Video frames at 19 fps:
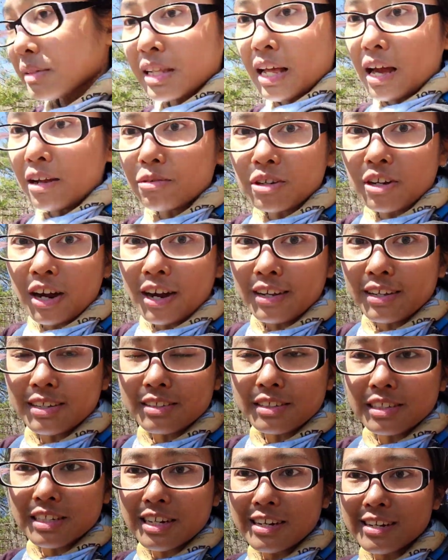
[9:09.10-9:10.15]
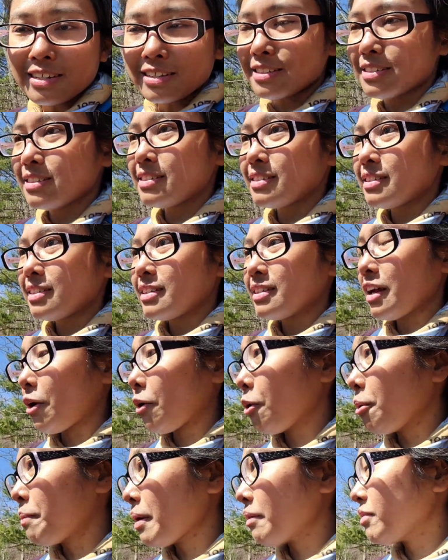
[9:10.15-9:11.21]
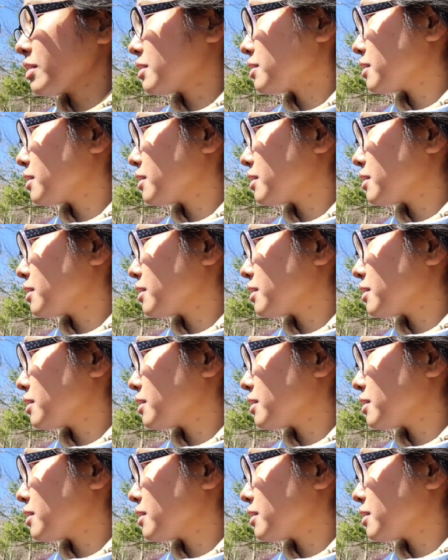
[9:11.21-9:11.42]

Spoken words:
glad we're hiking today. And I hope every